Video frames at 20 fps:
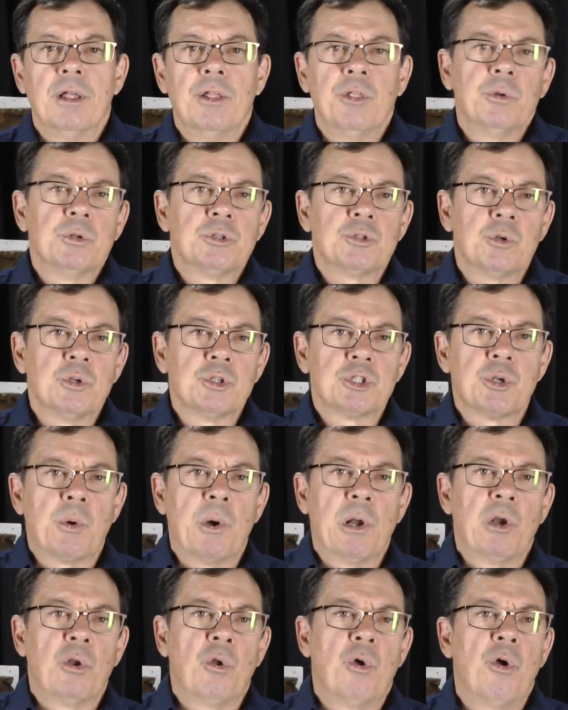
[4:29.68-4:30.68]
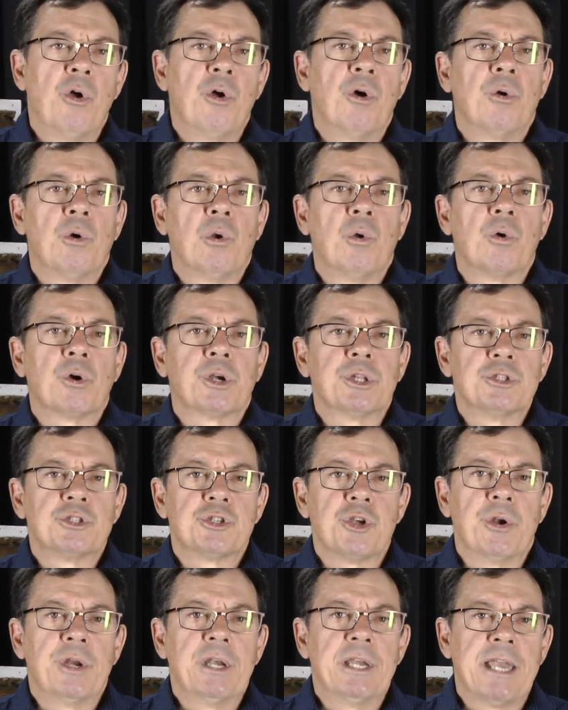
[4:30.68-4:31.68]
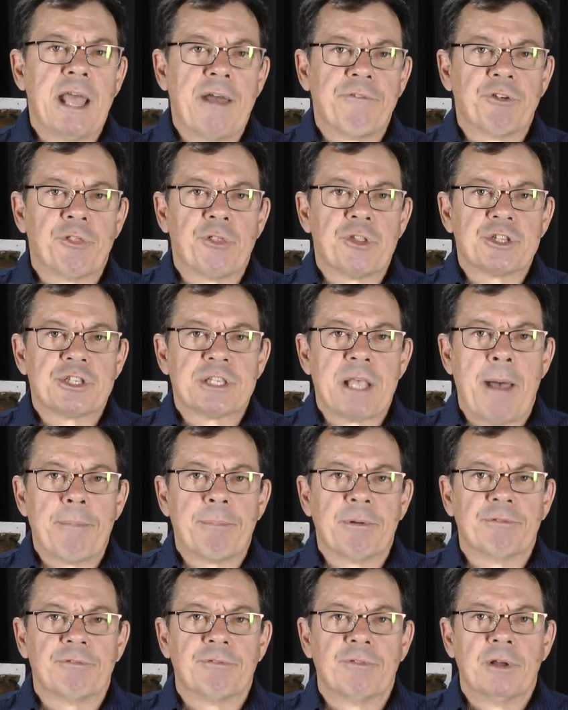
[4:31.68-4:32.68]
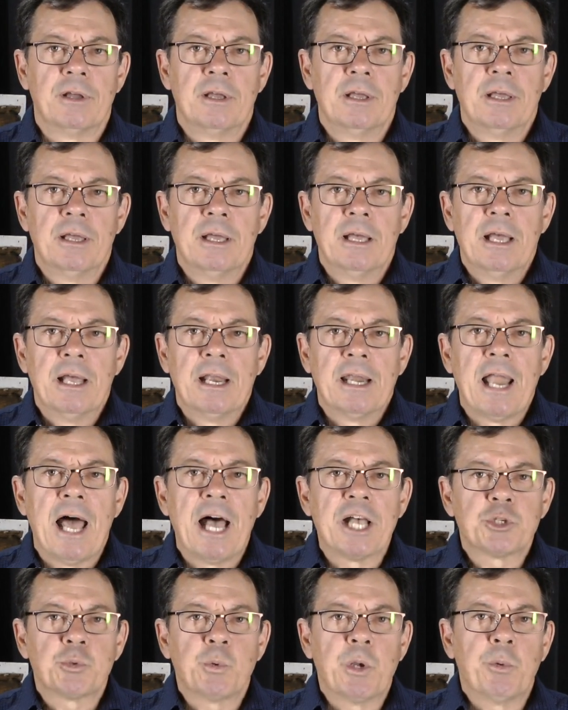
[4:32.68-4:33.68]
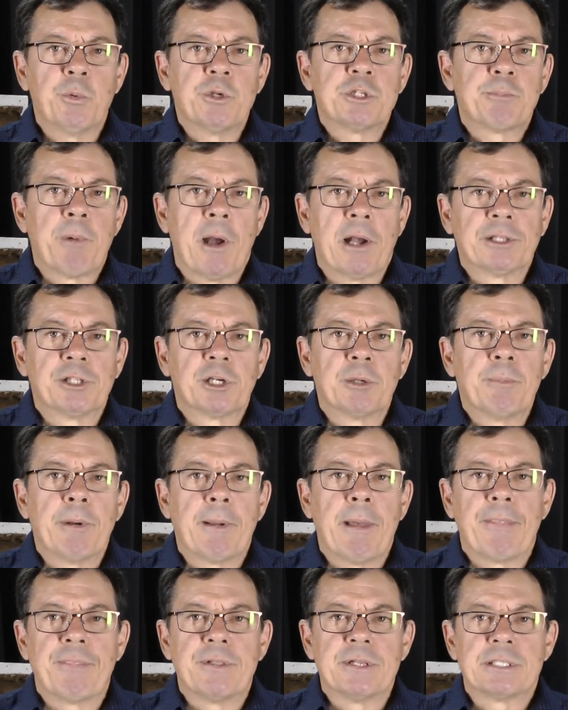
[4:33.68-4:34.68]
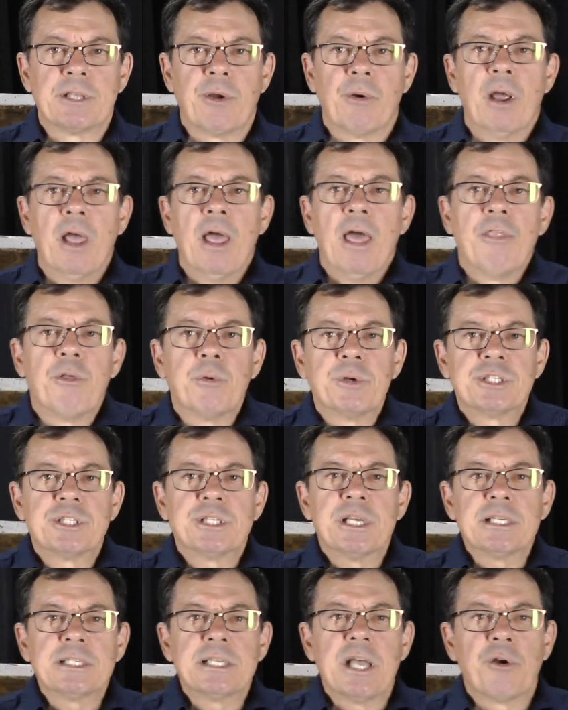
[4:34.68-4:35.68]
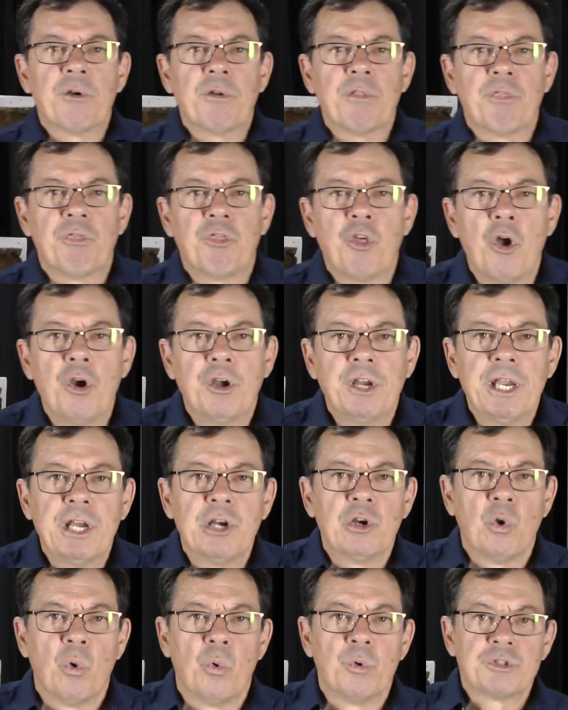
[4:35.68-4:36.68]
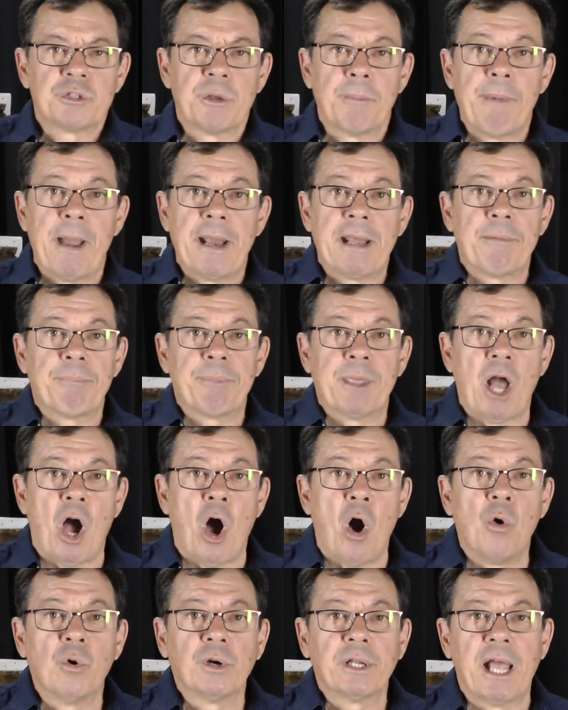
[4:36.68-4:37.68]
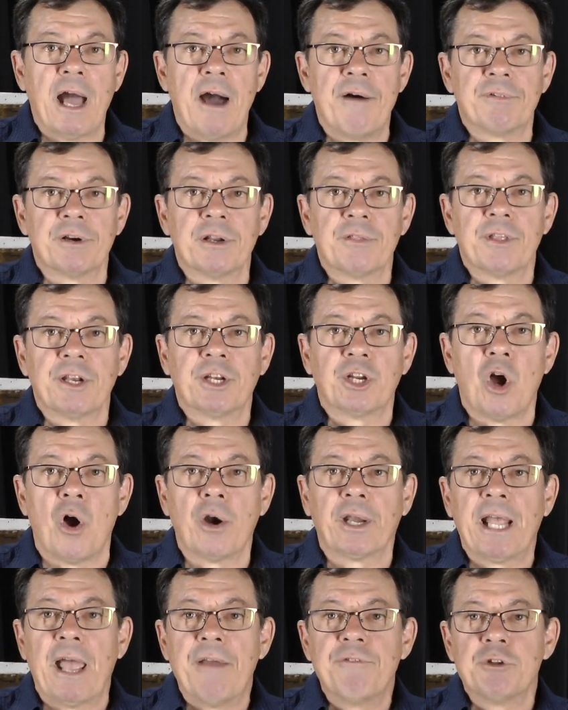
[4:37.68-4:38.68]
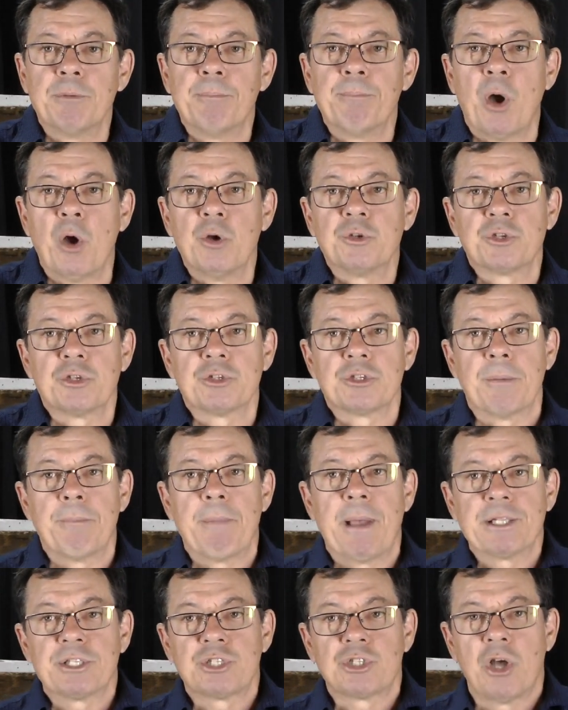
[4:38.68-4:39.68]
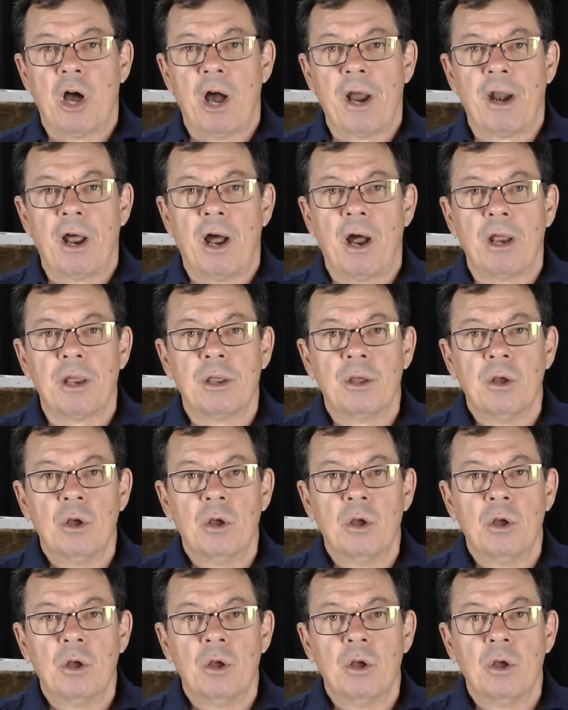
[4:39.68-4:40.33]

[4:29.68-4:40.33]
There was also a law concerning death on the Sabbath. Last week we spoke a little bit about this. There, there were 613 laws that made up the old covenant that God gave to Moses at Mount Sinai.